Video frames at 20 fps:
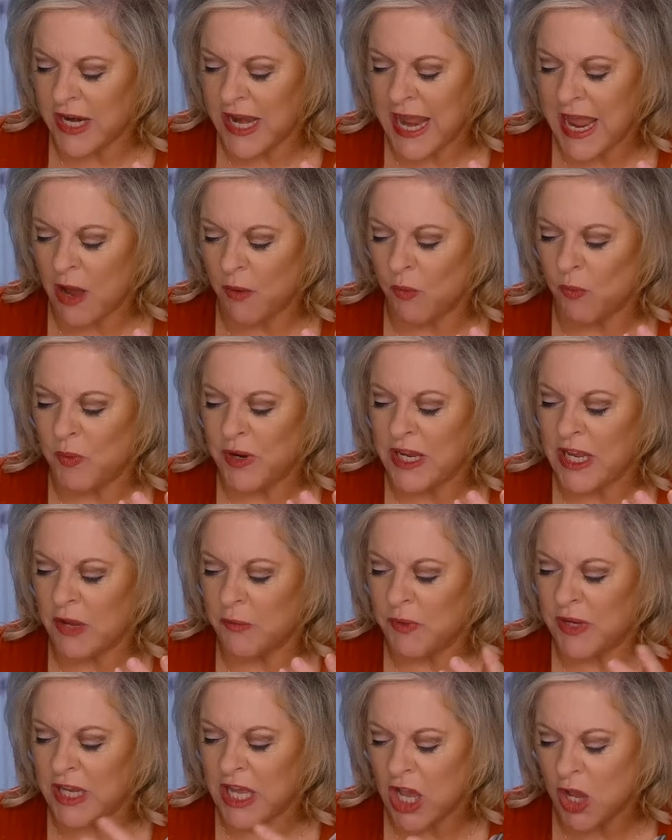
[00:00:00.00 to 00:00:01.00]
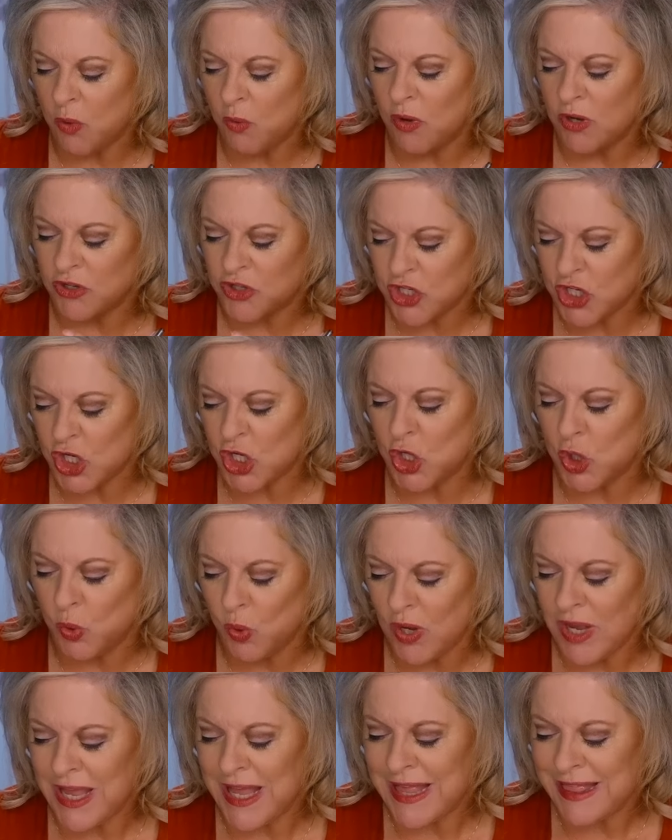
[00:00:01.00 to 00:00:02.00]
Now we go to
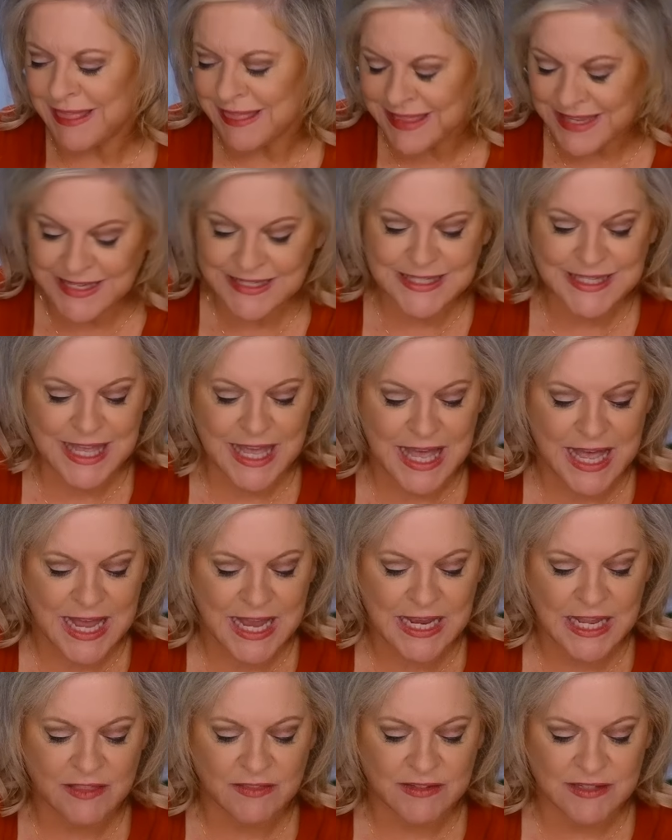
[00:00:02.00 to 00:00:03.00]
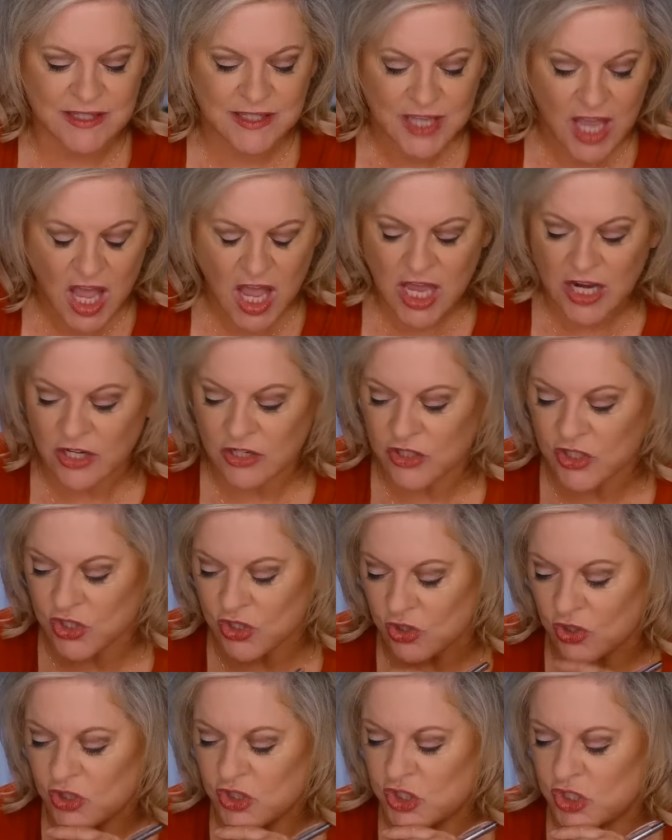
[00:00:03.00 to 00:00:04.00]
this guy, the son,
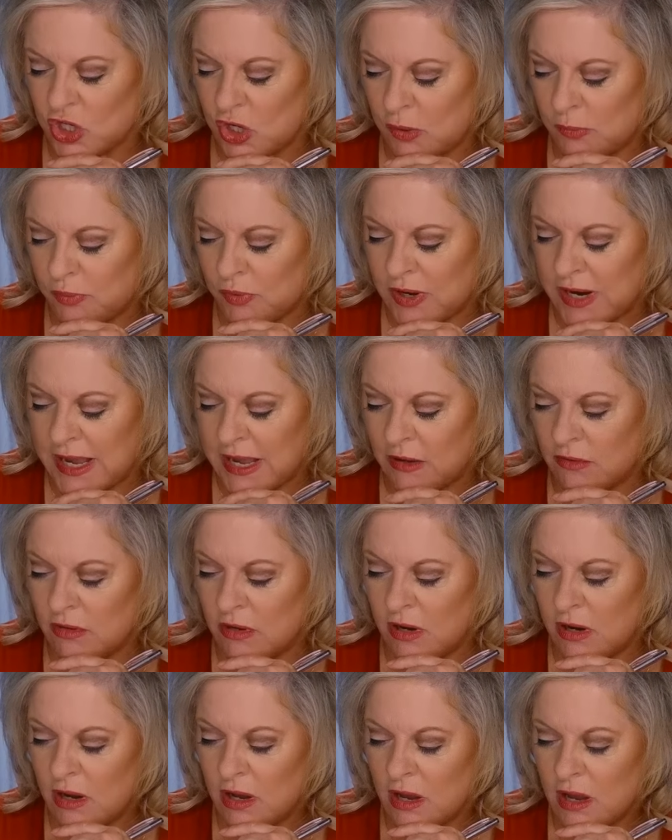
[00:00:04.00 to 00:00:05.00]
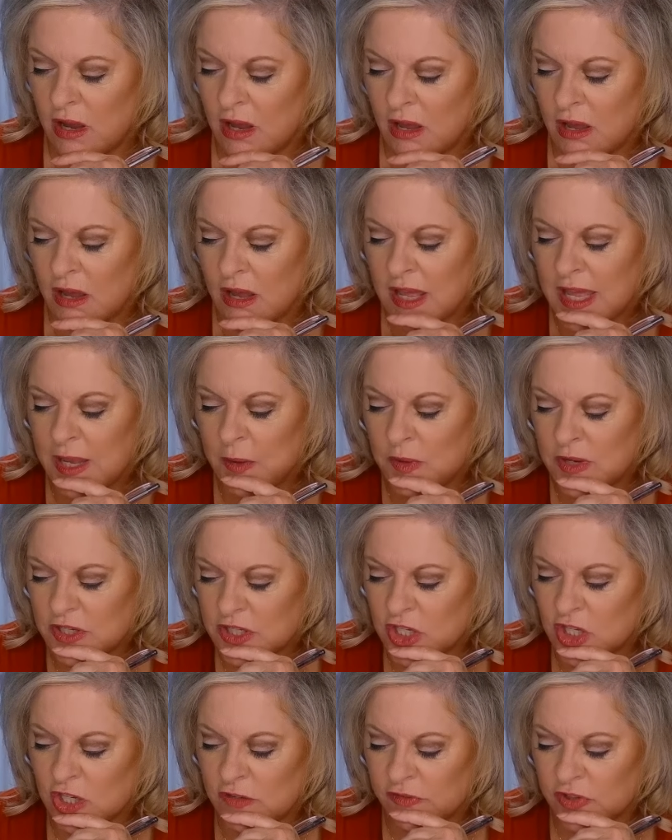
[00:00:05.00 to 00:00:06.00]
Sergio Brown. He went
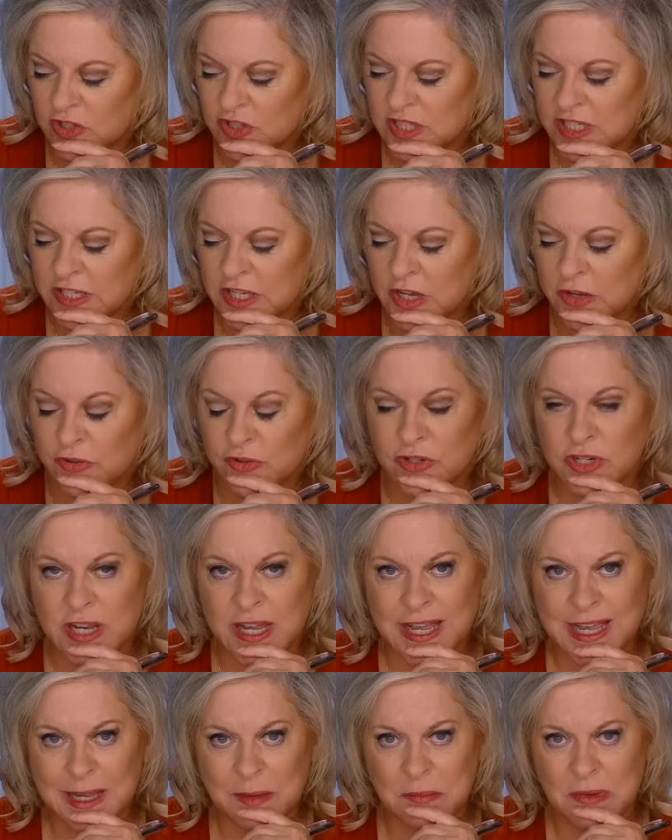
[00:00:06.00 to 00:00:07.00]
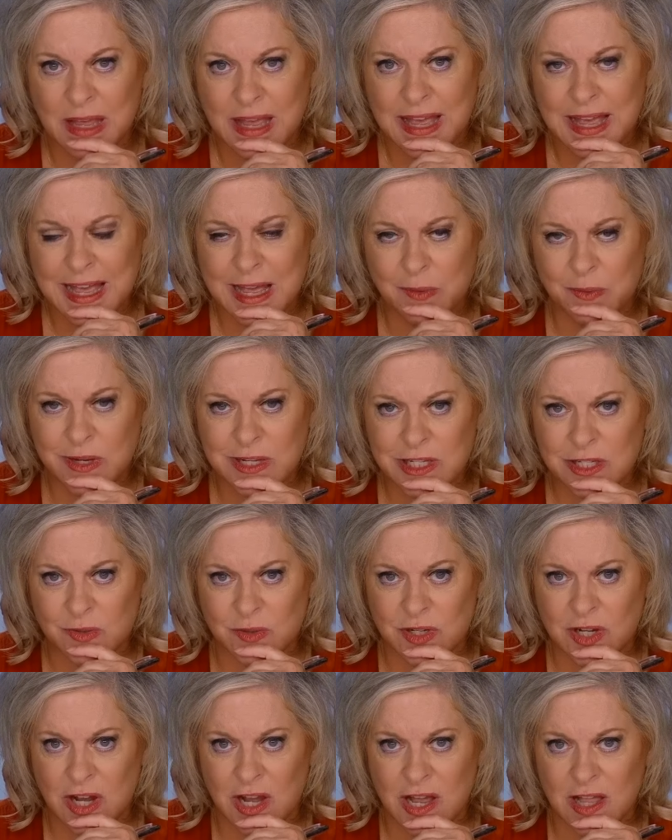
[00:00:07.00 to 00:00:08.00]
to University of Notre Dame. I went to
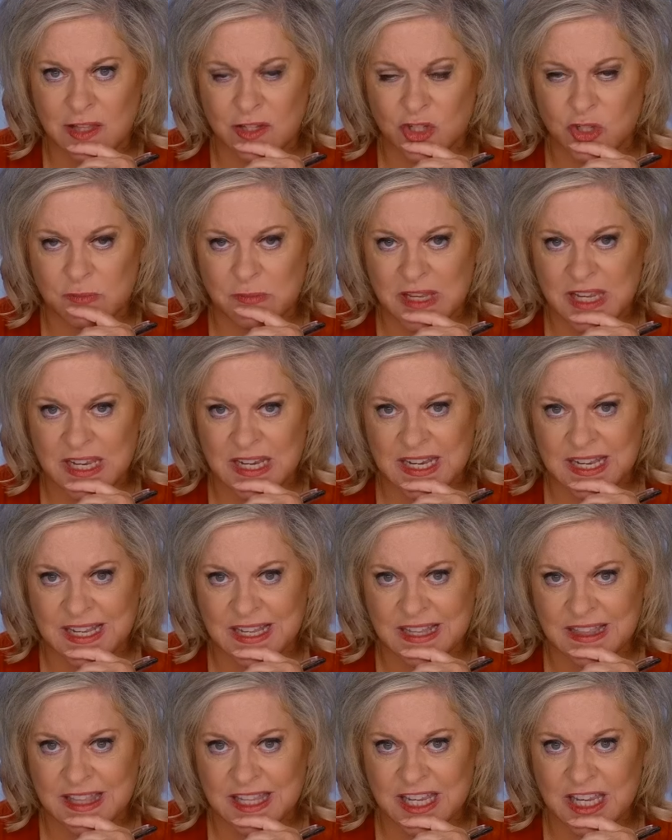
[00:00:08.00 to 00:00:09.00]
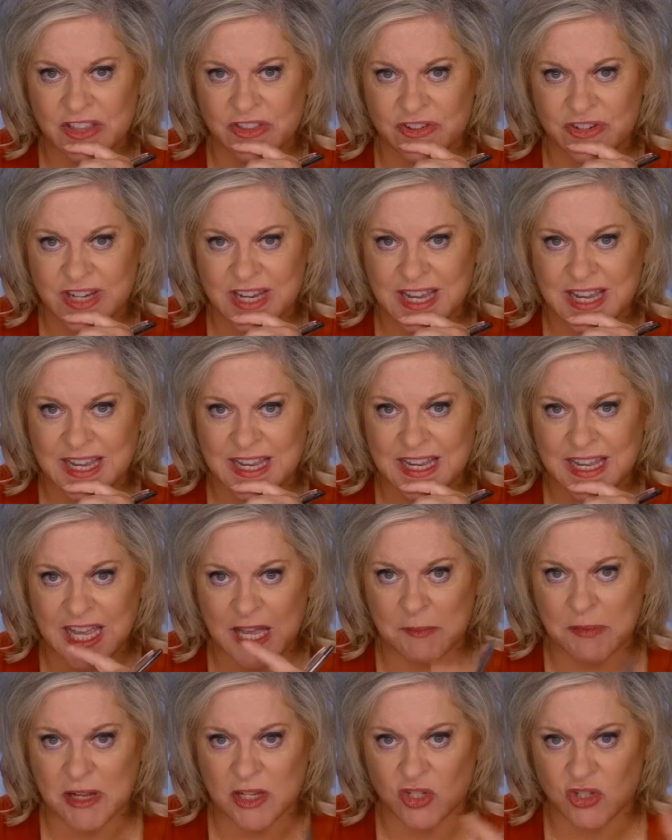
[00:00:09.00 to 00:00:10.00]
a college meeting the other day
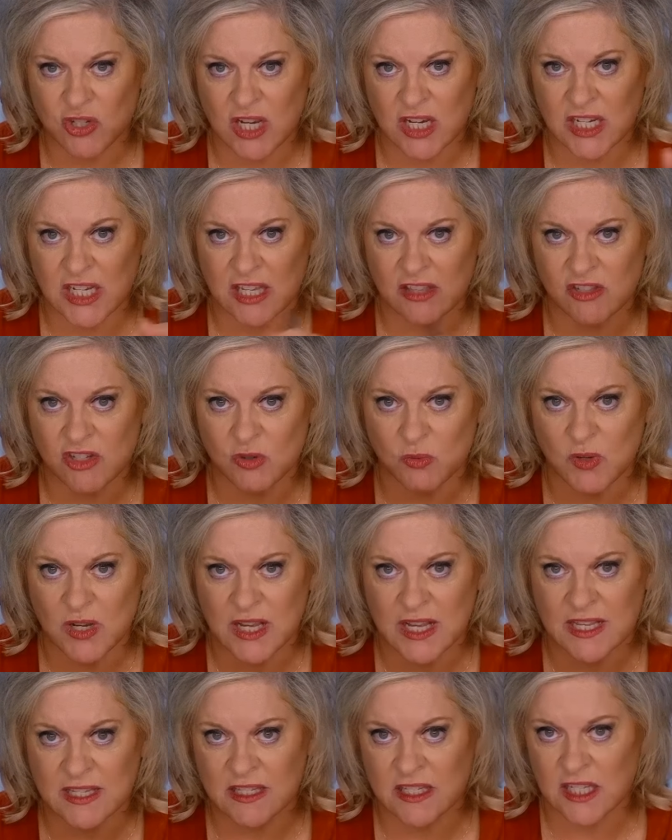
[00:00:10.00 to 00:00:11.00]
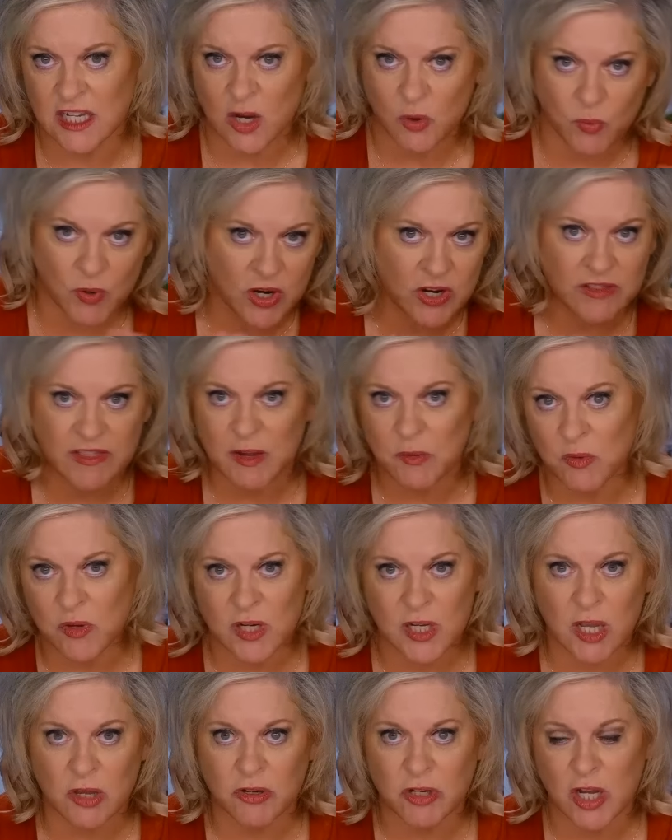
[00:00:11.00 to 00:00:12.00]
about trying to get the twins, you know, where do they want
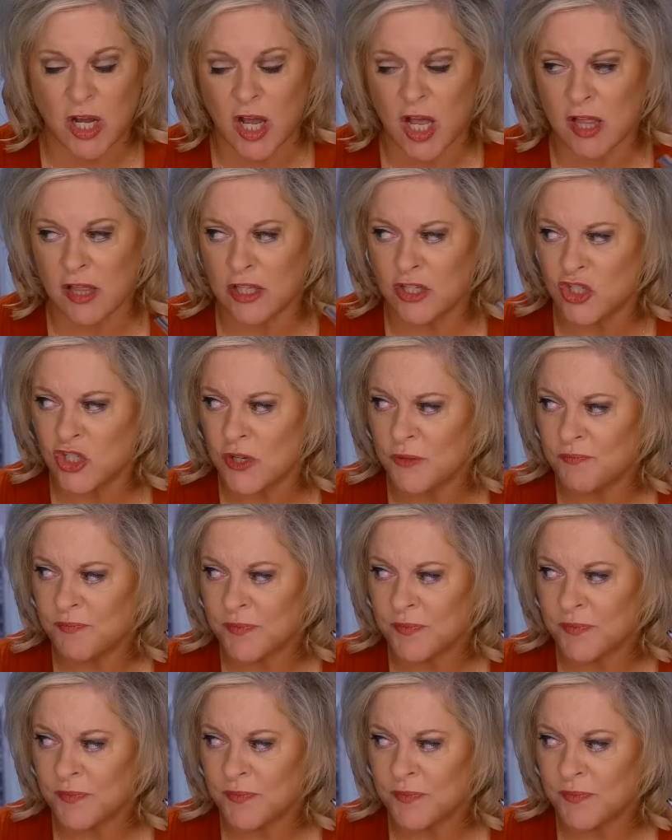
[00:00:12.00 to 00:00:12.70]
to go to college?